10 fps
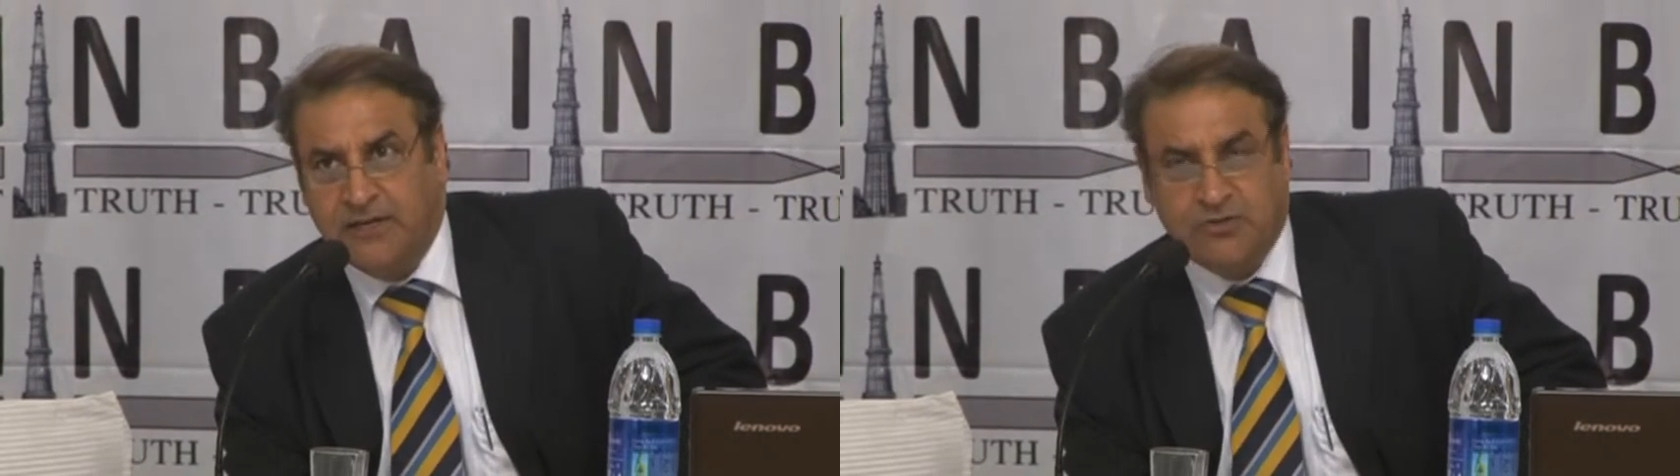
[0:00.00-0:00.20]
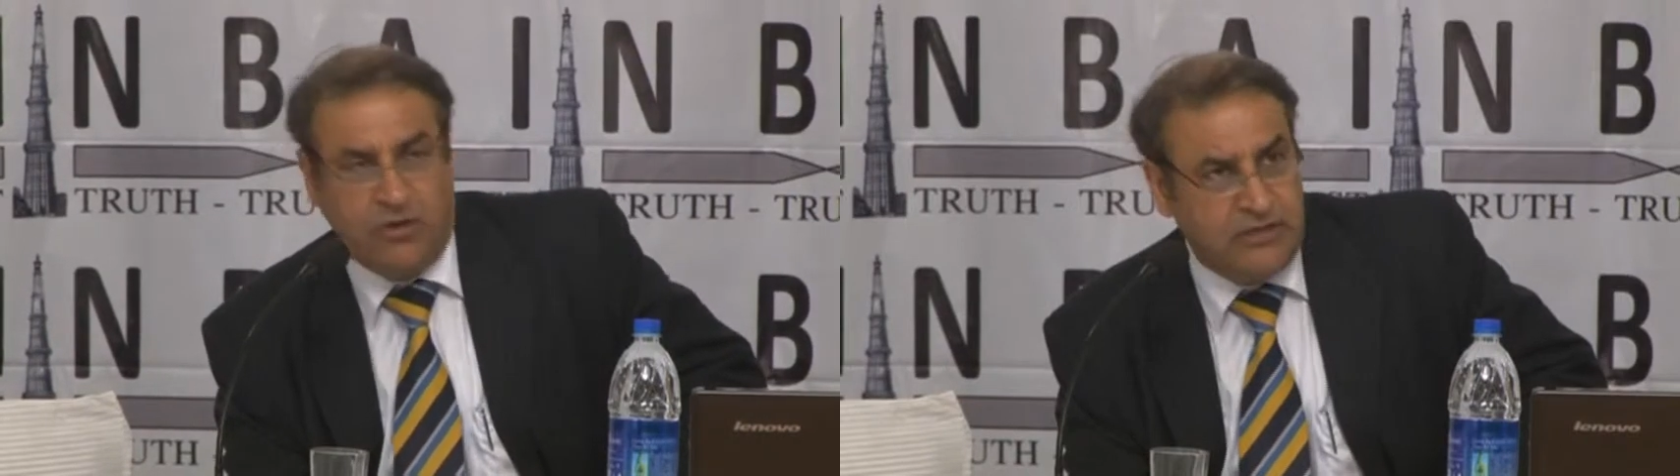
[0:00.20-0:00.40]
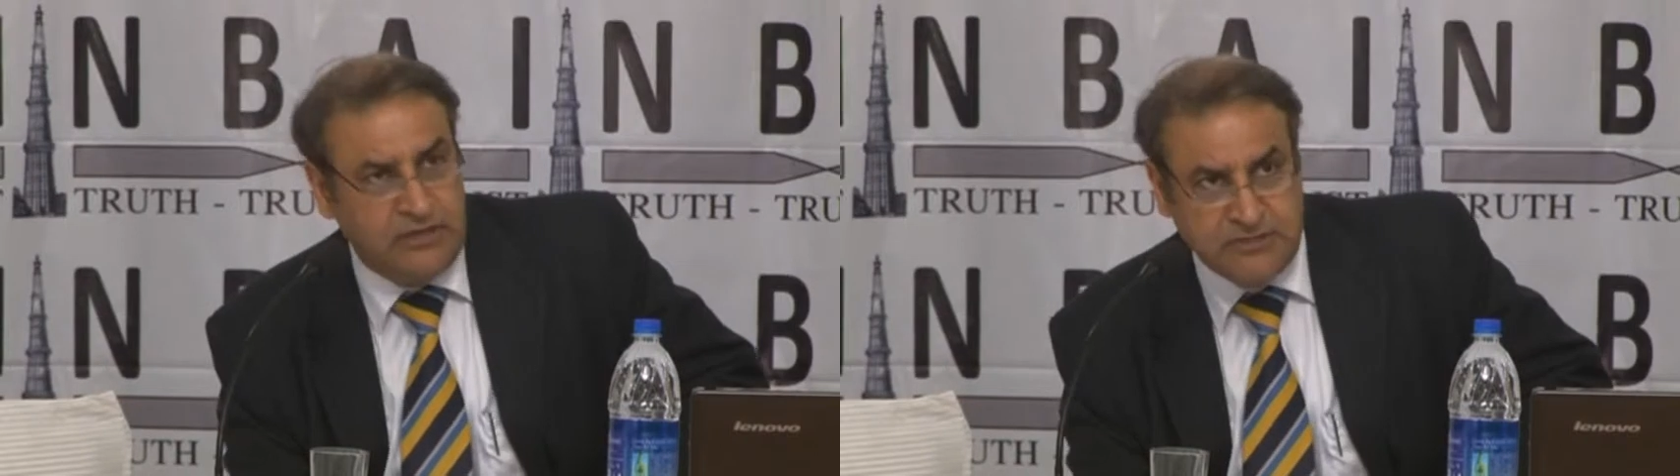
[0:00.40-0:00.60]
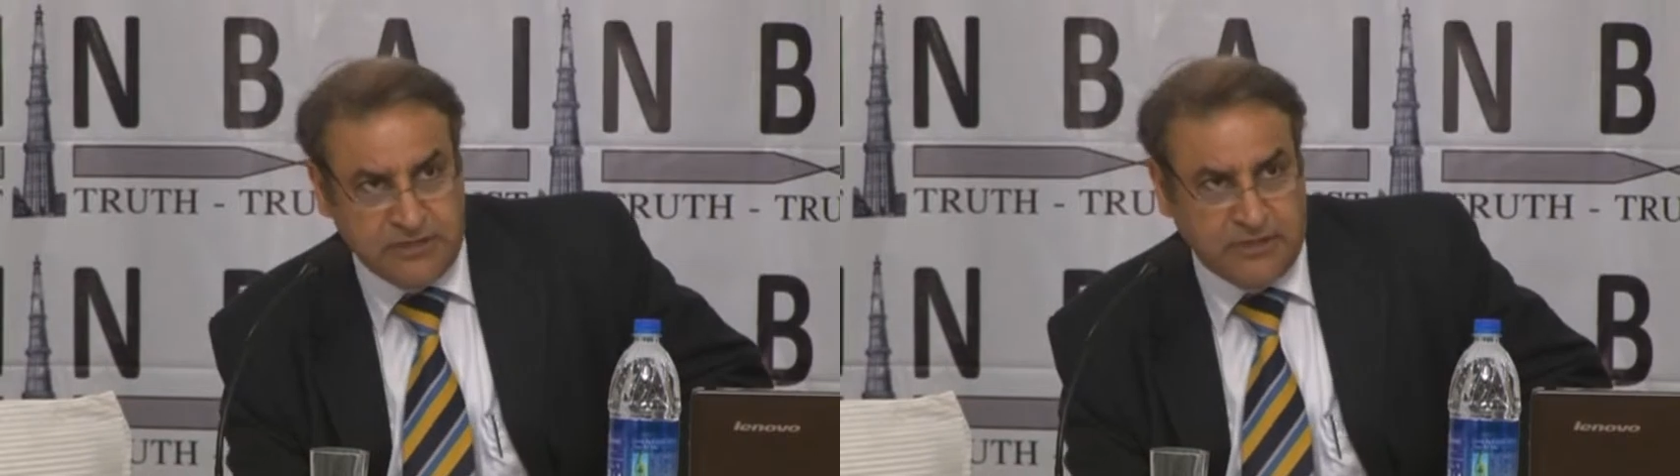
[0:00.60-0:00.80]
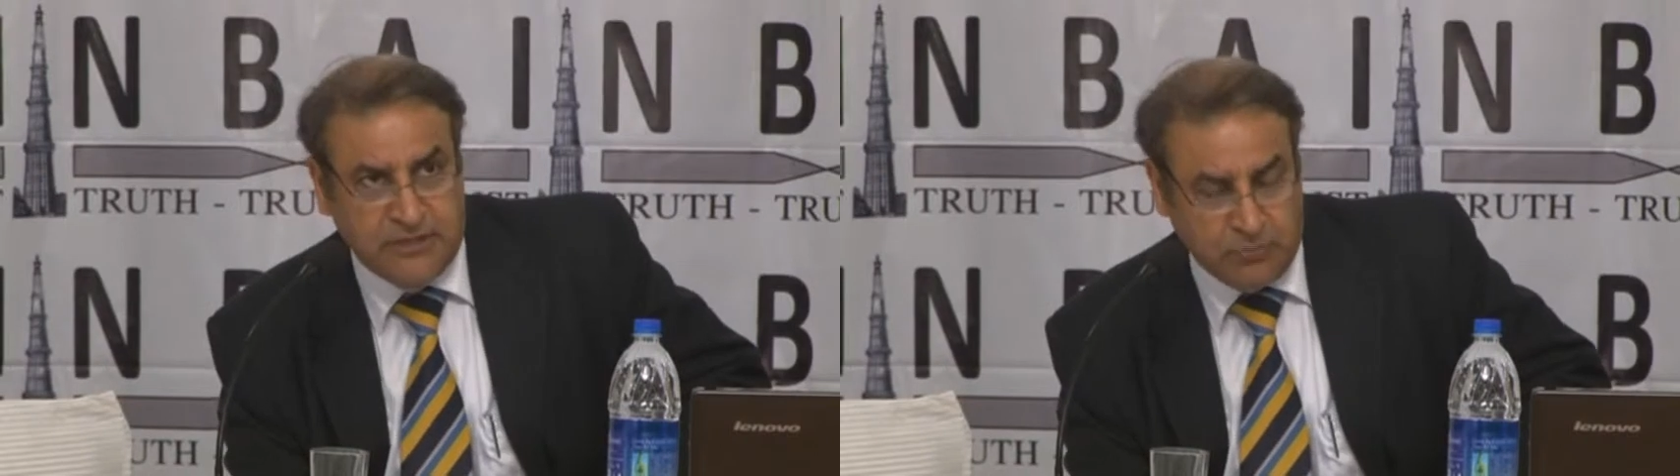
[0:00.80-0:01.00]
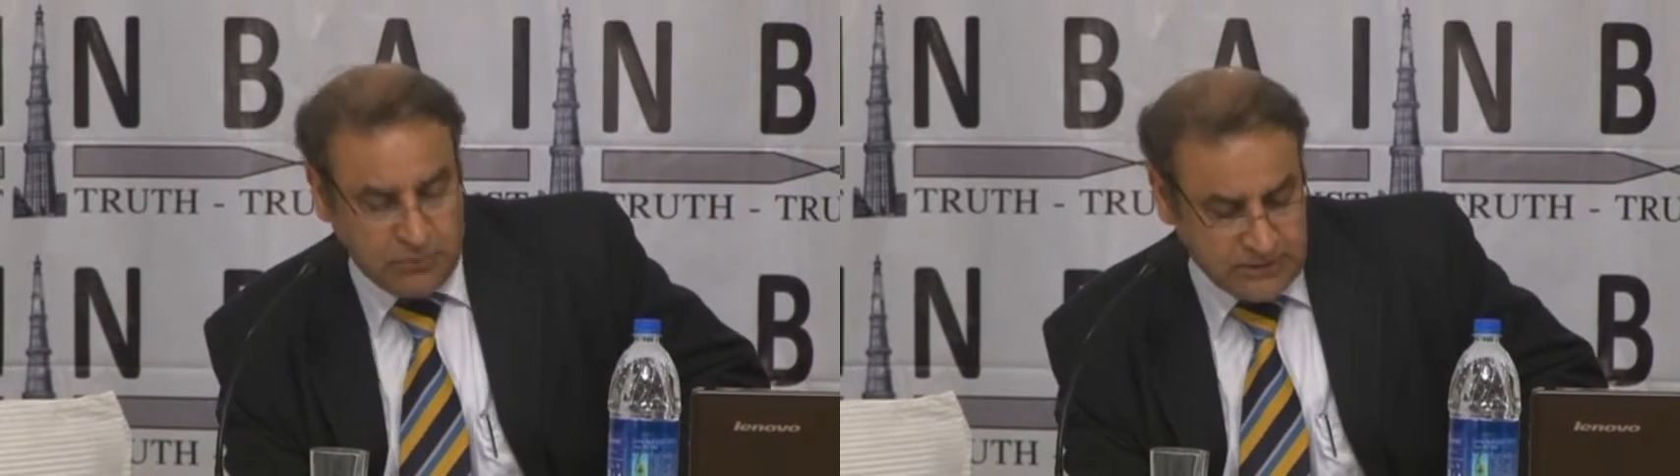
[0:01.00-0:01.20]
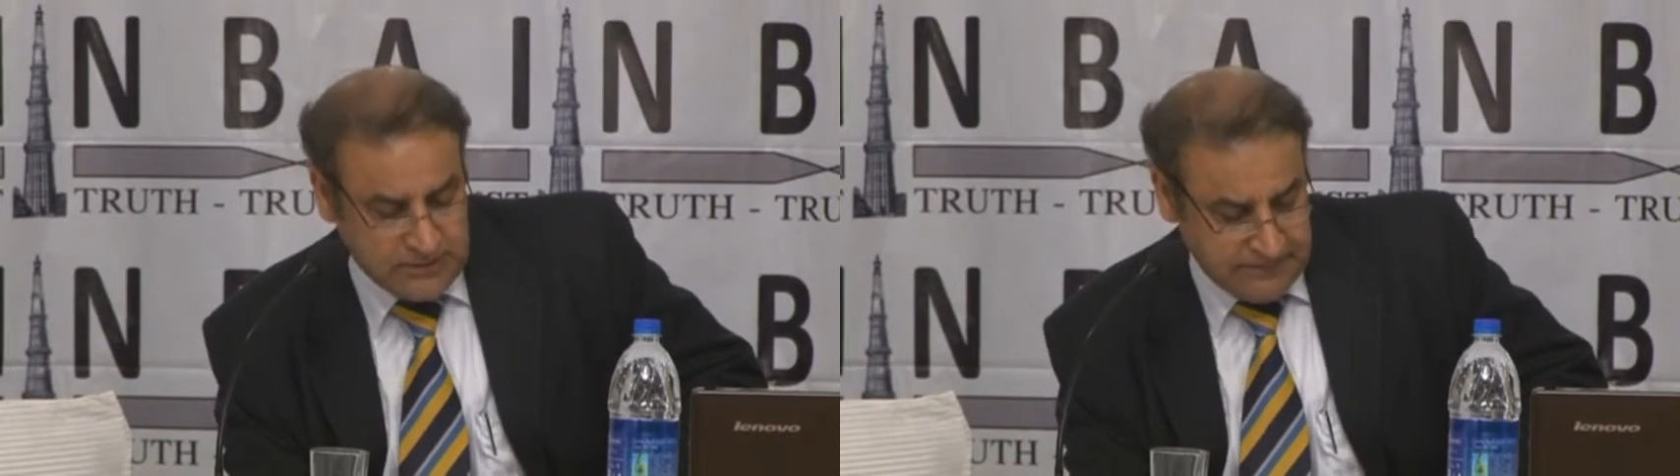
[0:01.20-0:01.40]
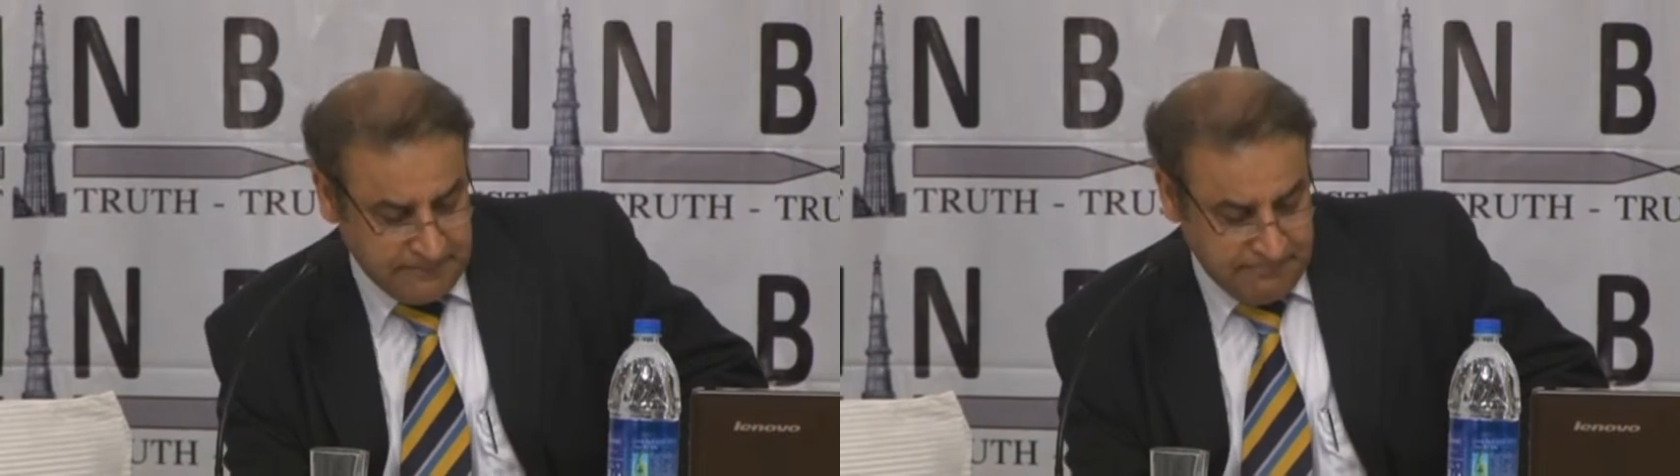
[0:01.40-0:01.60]
is only restricted to
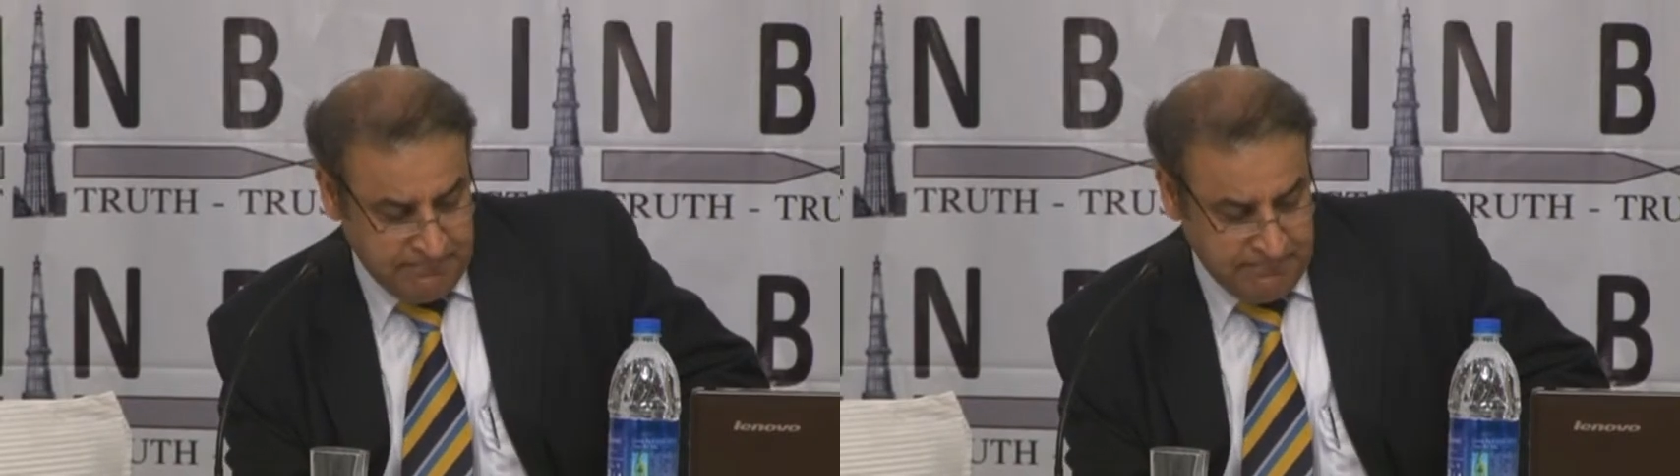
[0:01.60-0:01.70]
this.